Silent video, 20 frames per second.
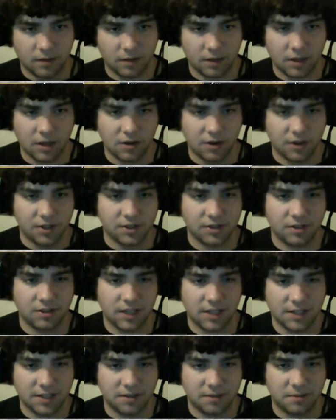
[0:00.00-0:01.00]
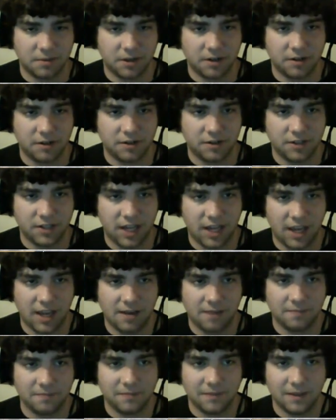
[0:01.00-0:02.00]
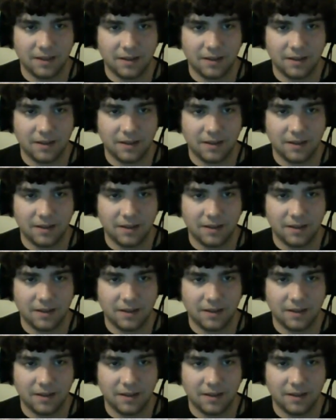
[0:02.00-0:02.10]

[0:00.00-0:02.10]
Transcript: No, because they're lesser partners. Damn!